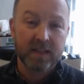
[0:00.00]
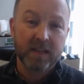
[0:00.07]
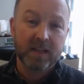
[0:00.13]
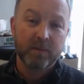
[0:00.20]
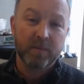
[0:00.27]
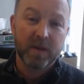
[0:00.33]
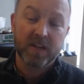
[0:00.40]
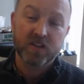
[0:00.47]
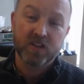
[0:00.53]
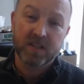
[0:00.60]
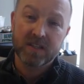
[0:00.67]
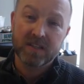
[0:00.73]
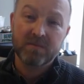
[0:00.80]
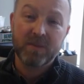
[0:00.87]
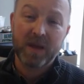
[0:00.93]
because she
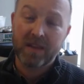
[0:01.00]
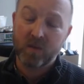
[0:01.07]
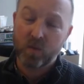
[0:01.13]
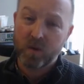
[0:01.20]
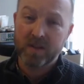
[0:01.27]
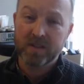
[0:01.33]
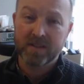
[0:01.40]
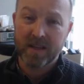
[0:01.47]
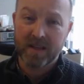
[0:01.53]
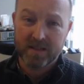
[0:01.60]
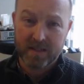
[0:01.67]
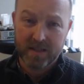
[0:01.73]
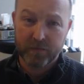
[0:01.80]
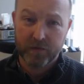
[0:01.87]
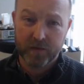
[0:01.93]
didn't pay the 1
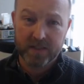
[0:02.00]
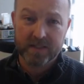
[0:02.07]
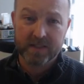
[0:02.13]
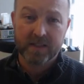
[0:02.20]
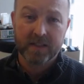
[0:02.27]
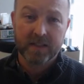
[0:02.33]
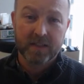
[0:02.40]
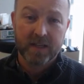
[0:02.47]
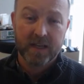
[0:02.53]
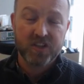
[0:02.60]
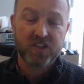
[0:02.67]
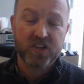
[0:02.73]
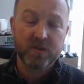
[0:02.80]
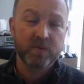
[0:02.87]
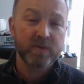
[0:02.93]
cent difference, and
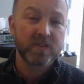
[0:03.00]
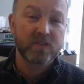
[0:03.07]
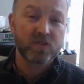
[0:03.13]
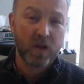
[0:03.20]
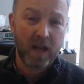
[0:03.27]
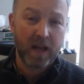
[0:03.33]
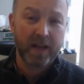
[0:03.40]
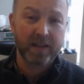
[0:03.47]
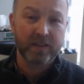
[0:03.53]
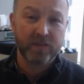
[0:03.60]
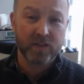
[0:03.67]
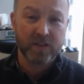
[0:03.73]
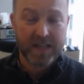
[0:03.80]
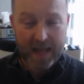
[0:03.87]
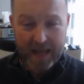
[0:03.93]
she was tried
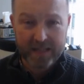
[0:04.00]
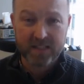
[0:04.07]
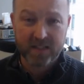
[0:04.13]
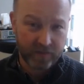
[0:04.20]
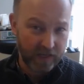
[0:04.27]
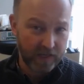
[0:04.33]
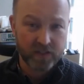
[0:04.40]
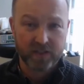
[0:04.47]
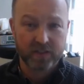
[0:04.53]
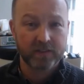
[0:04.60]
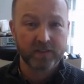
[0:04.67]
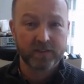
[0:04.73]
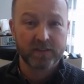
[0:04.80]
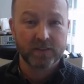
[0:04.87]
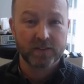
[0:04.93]
for tax evasion.
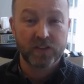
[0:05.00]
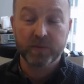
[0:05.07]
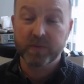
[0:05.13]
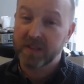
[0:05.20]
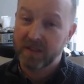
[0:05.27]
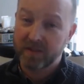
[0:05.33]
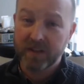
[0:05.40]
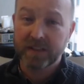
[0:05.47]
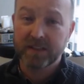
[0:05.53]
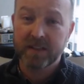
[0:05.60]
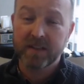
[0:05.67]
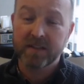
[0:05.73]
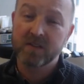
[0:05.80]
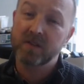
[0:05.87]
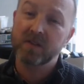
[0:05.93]
She was
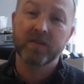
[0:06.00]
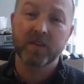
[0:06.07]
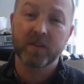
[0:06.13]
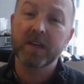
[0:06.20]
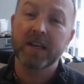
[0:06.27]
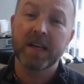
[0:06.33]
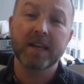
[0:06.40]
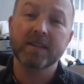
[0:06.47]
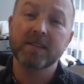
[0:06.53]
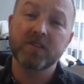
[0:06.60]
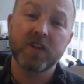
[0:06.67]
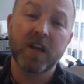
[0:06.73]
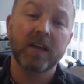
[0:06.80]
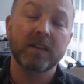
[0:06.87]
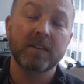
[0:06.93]
convicted and served 30 days in
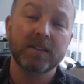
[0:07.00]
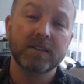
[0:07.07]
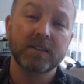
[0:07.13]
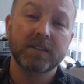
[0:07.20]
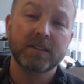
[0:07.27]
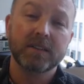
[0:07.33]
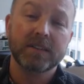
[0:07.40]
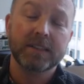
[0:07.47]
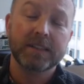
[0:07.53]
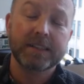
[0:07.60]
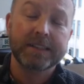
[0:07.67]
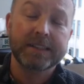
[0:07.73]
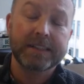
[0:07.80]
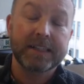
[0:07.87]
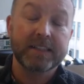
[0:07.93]
jail.
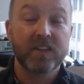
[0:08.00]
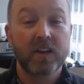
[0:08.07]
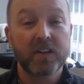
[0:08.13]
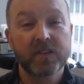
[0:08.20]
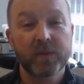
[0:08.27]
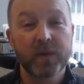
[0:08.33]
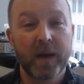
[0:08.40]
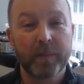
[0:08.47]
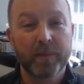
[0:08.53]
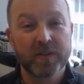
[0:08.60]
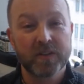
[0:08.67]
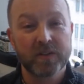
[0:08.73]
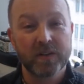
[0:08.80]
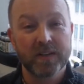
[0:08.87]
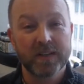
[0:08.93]
It's also an
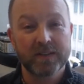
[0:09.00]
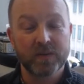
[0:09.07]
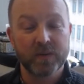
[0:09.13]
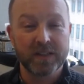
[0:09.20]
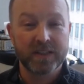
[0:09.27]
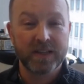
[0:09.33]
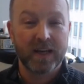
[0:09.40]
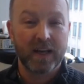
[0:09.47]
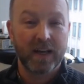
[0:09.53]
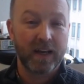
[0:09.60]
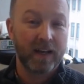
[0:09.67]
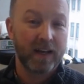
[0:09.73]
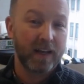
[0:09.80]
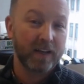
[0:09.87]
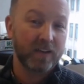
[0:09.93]
opportunity to
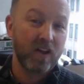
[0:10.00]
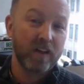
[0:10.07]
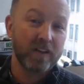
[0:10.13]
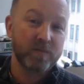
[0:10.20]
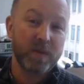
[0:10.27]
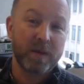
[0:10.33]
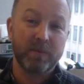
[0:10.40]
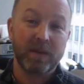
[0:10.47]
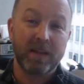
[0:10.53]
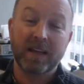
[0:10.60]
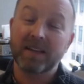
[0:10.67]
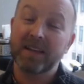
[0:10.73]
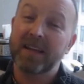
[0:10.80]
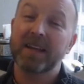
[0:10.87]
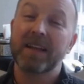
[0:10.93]
acknowledge people
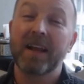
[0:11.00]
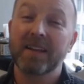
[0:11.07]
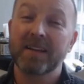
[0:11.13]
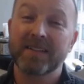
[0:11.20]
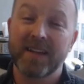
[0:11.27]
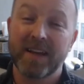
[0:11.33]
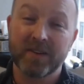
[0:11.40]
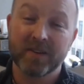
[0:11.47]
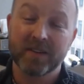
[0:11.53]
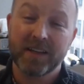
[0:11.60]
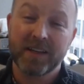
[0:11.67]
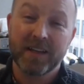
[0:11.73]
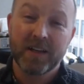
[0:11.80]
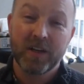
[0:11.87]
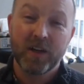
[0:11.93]
like Lincoln Alexander,
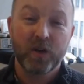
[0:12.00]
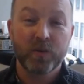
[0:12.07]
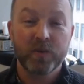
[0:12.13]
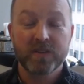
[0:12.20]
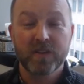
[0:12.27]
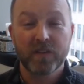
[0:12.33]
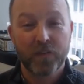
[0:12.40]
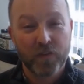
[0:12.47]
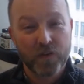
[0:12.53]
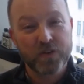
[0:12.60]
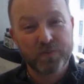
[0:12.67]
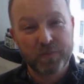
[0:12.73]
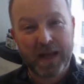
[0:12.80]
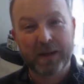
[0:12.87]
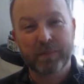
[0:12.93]
who was the
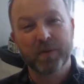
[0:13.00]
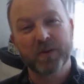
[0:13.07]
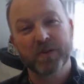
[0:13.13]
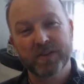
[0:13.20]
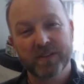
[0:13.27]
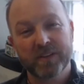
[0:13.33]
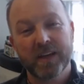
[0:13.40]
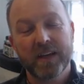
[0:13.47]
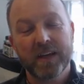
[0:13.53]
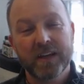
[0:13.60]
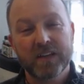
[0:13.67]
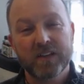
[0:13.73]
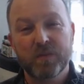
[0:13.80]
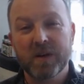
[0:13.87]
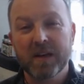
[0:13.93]
first Black person
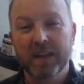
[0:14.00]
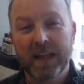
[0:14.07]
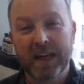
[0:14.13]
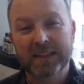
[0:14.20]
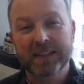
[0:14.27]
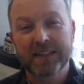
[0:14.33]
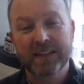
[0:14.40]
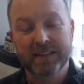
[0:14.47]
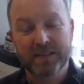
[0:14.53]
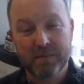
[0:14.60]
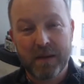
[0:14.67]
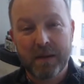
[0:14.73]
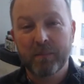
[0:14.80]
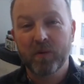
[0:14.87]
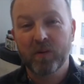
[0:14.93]
to be elected as a
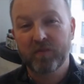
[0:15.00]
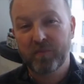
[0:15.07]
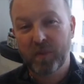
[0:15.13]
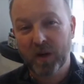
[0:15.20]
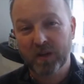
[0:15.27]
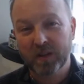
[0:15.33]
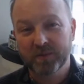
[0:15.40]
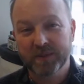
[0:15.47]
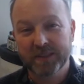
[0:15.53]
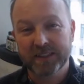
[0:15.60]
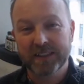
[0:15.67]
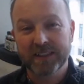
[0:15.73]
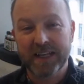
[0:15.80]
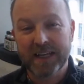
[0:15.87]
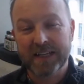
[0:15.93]
member of Parliament
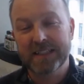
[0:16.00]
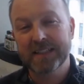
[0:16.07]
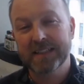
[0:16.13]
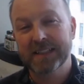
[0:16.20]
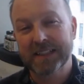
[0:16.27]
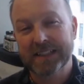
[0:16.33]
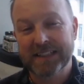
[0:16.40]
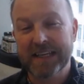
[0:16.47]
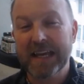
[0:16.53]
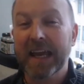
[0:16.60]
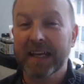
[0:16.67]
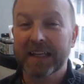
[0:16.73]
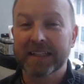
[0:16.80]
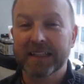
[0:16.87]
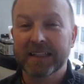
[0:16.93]
in
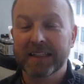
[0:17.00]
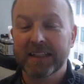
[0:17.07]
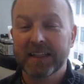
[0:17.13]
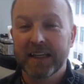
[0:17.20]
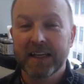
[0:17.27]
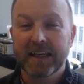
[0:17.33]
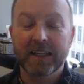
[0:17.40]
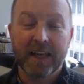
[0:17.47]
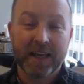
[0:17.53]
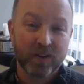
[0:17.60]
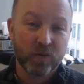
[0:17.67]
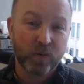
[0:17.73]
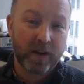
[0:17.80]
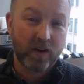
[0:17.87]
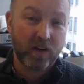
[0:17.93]
1968. He
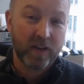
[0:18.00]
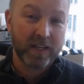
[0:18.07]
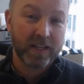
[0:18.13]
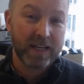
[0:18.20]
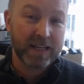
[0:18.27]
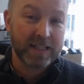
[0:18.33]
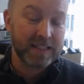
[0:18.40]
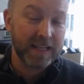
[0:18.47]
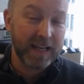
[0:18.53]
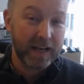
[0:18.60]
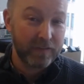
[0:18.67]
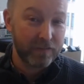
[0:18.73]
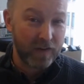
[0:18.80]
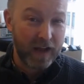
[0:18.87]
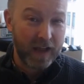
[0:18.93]
later went on in
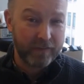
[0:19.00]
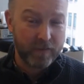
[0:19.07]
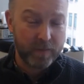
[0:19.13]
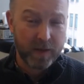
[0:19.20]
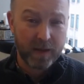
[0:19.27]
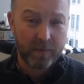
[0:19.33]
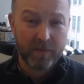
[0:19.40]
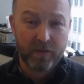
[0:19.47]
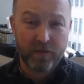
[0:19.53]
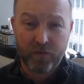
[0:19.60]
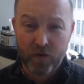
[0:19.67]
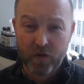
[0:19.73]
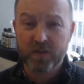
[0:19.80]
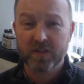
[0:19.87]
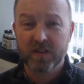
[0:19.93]
1985 to become the
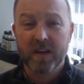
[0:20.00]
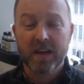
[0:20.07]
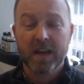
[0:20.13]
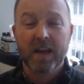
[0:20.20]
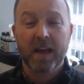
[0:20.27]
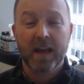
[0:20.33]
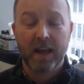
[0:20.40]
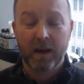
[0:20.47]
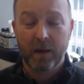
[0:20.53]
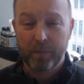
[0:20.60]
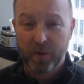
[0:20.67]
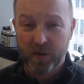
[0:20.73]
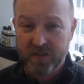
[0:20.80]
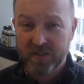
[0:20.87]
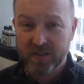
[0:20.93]
first
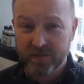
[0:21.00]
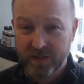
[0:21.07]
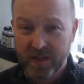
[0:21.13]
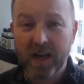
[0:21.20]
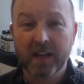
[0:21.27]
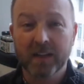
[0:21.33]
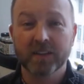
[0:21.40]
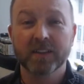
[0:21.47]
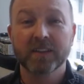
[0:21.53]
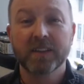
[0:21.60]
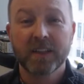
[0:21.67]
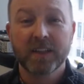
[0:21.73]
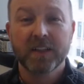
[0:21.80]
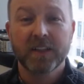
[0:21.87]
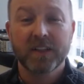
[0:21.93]
person of
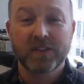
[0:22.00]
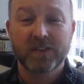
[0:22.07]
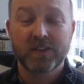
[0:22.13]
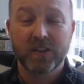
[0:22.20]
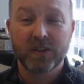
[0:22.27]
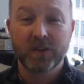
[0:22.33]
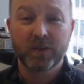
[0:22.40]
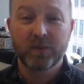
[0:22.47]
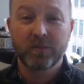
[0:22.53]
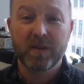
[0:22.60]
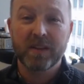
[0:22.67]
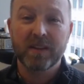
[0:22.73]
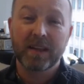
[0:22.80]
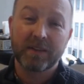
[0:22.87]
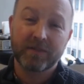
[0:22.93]
color to
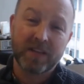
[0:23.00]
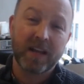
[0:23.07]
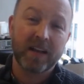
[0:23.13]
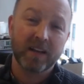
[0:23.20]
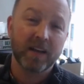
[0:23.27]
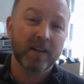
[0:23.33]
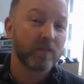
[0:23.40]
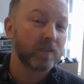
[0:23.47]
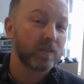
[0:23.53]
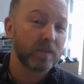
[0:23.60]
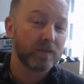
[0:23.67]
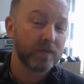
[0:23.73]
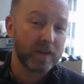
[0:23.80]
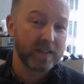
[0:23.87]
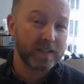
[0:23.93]
be the Lieutenant Governor
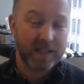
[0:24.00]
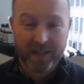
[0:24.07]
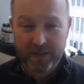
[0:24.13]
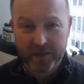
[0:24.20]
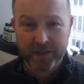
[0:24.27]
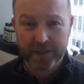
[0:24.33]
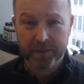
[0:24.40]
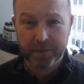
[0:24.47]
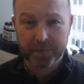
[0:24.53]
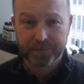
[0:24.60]
of Ontario.